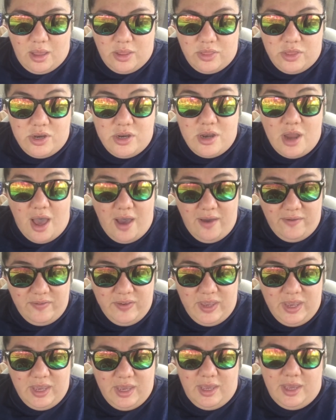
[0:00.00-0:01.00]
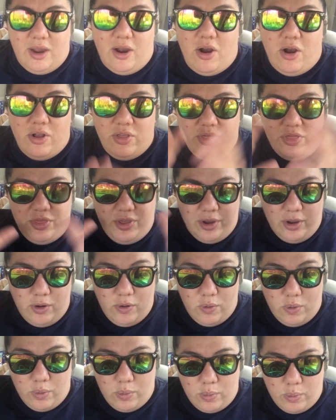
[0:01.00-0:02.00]
The Na'vi are the
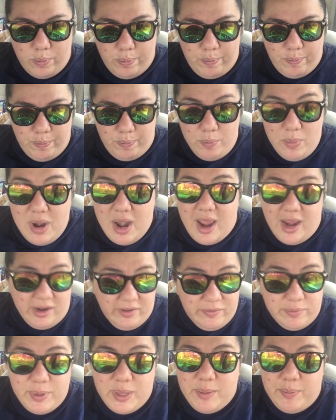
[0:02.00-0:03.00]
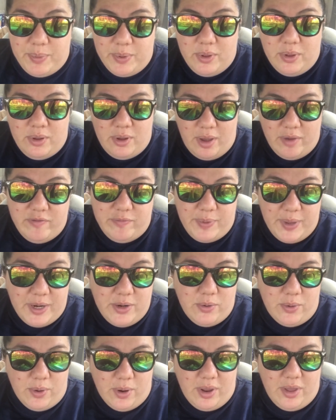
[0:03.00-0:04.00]
native people of
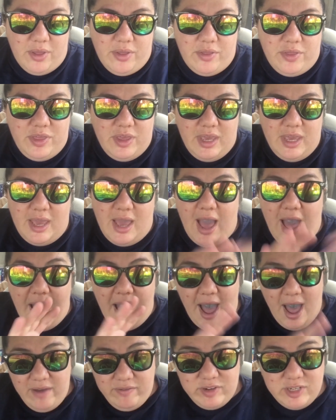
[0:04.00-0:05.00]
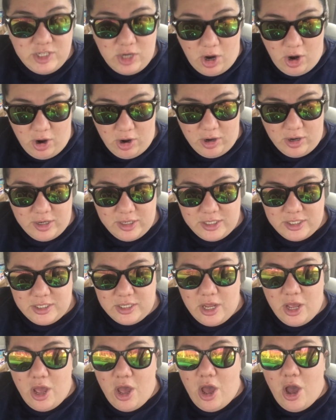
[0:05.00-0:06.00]
Pandora. The avatars
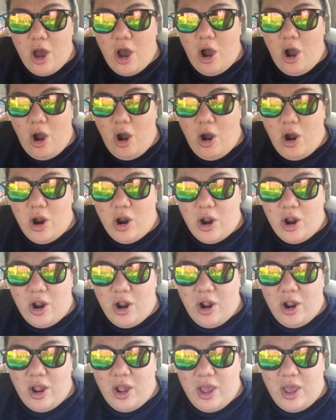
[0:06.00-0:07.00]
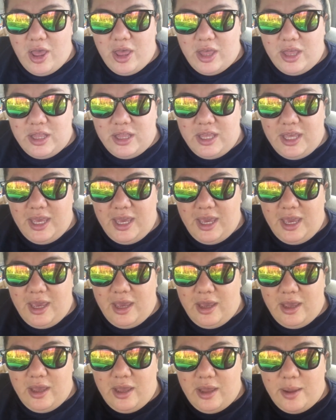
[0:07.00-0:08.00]
are
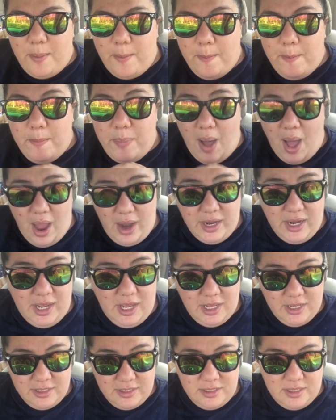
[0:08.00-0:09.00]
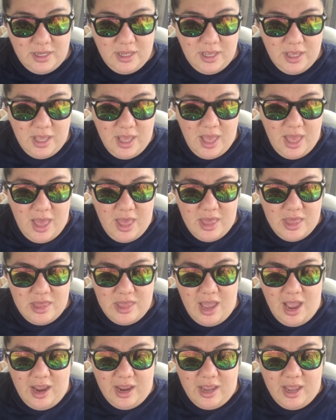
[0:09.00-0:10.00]
the bodies
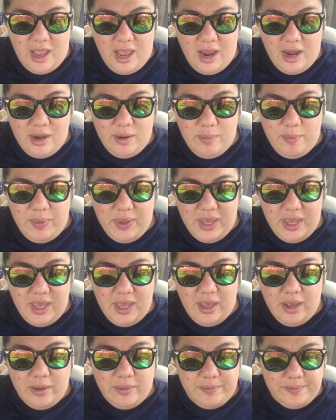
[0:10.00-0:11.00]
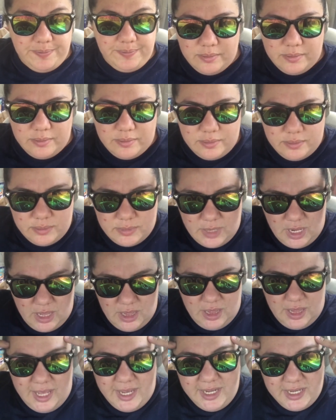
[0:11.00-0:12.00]
that can be
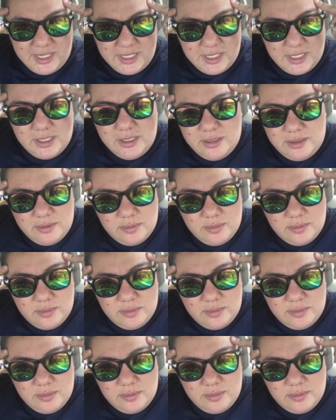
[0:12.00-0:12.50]
linked